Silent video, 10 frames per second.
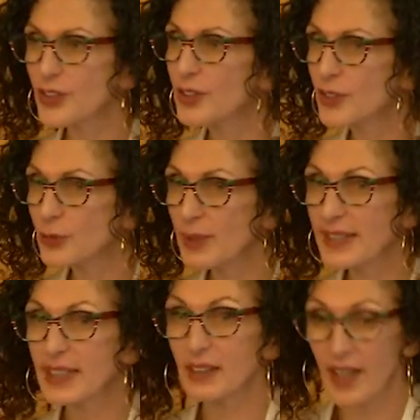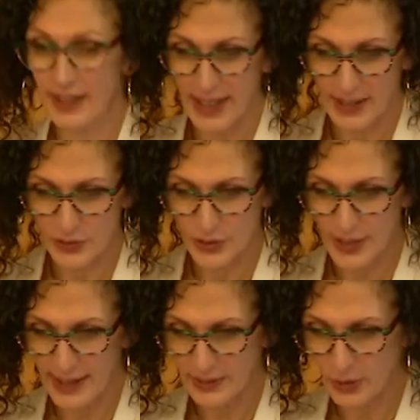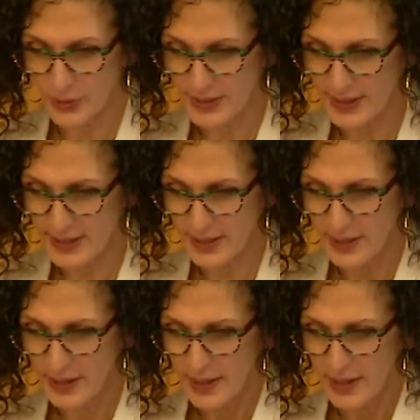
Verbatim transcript: to his recent lung cancer diagnosis.